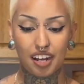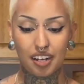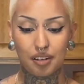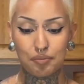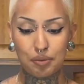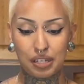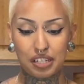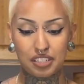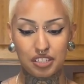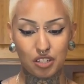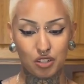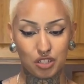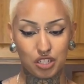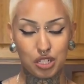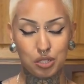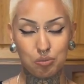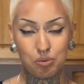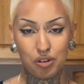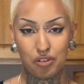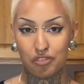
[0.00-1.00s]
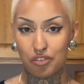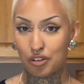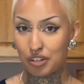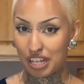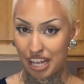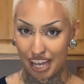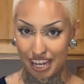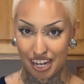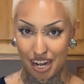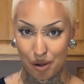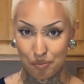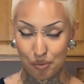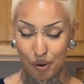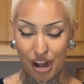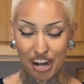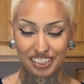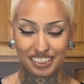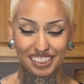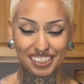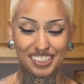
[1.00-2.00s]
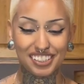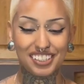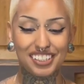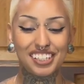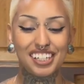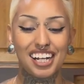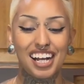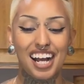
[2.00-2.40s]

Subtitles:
because though she's beautiful and not practical,